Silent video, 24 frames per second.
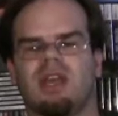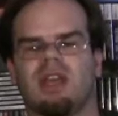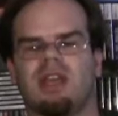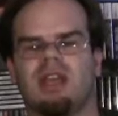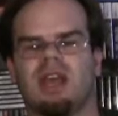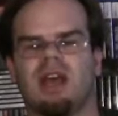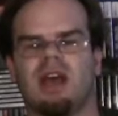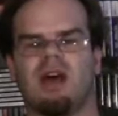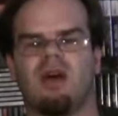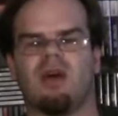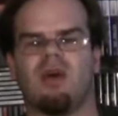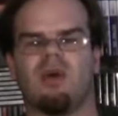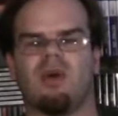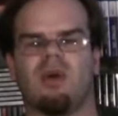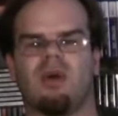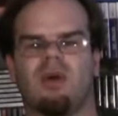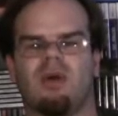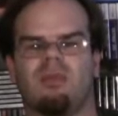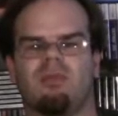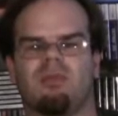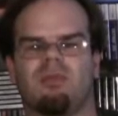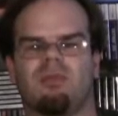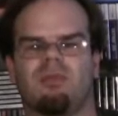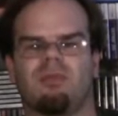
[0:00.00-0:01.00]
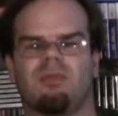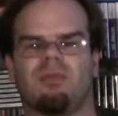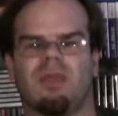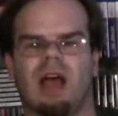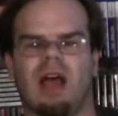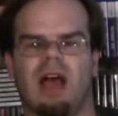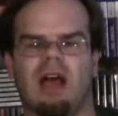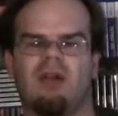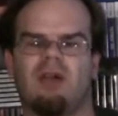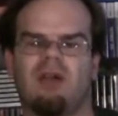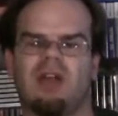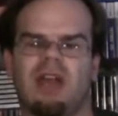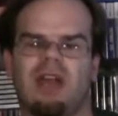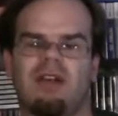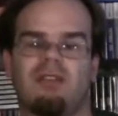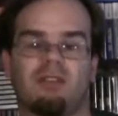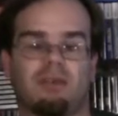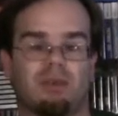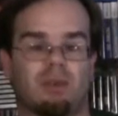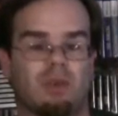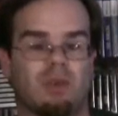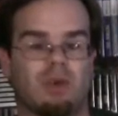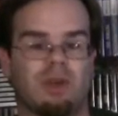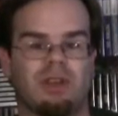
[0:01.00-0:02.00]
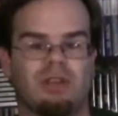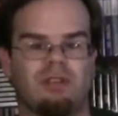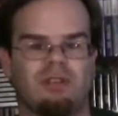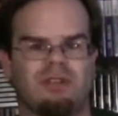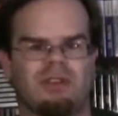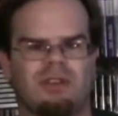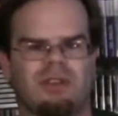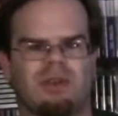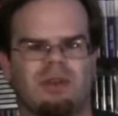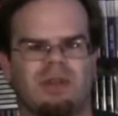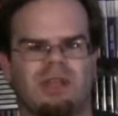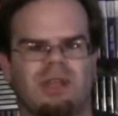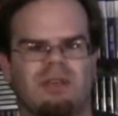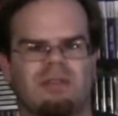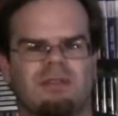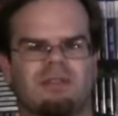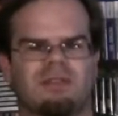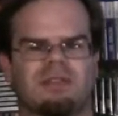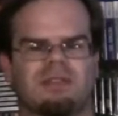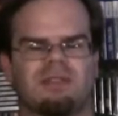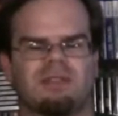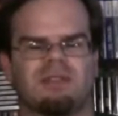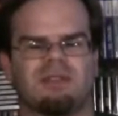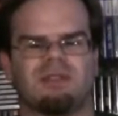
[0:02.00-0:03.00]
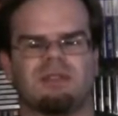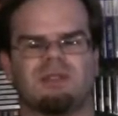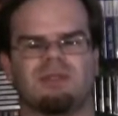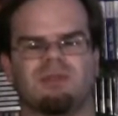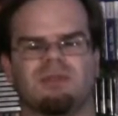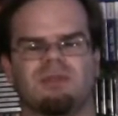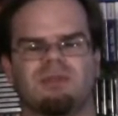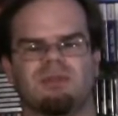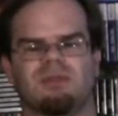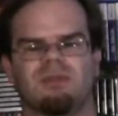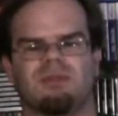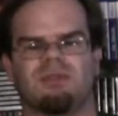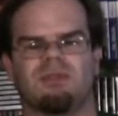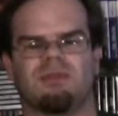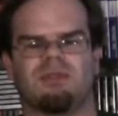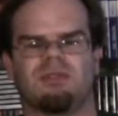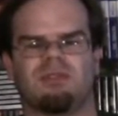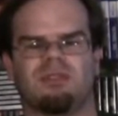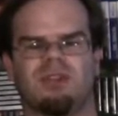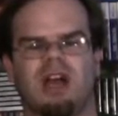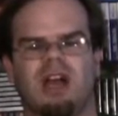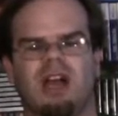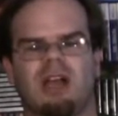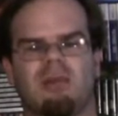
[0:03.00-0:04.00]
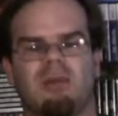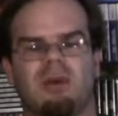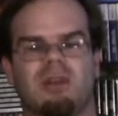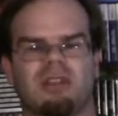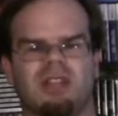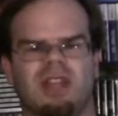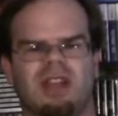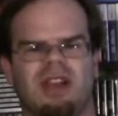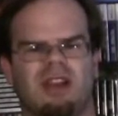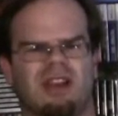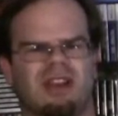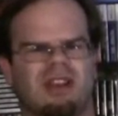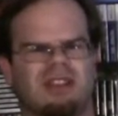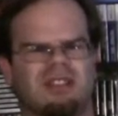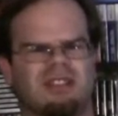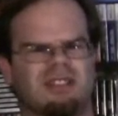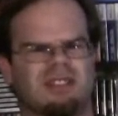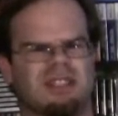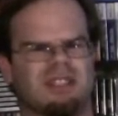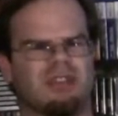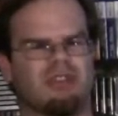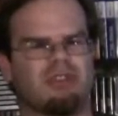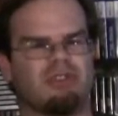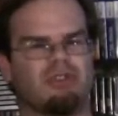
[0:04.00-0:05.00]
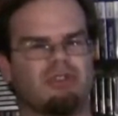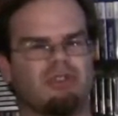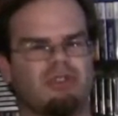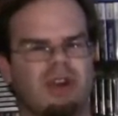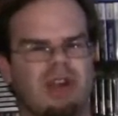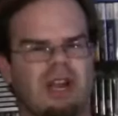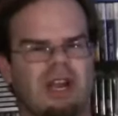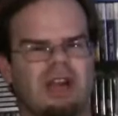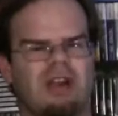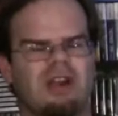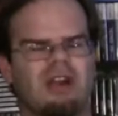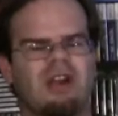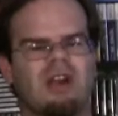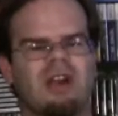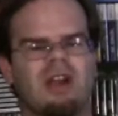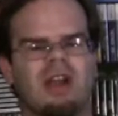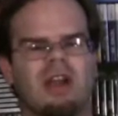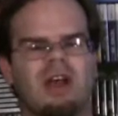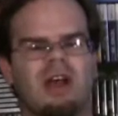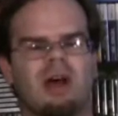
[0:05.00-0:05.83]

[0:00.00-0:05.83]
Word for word: Now, I don't have 20 video games to talk about that are considered rare,